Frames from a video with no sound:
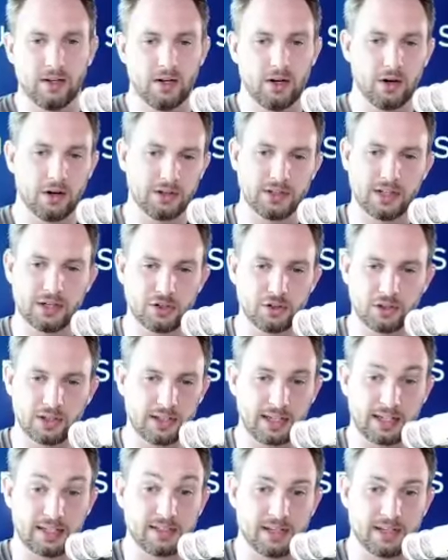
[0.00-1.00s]
are essentially
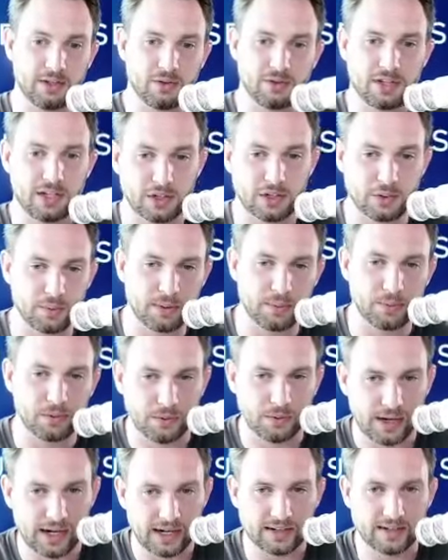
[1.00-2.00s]
like senior salespeople,
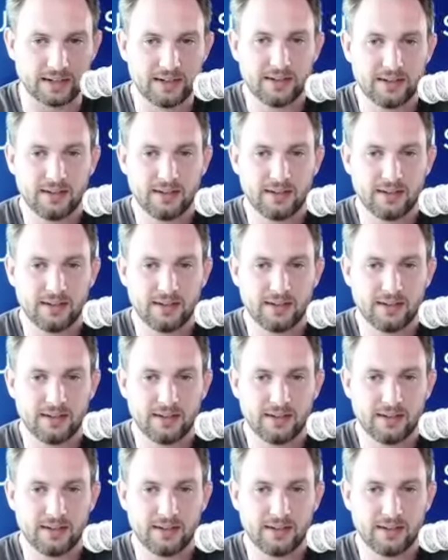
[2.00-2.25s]
right?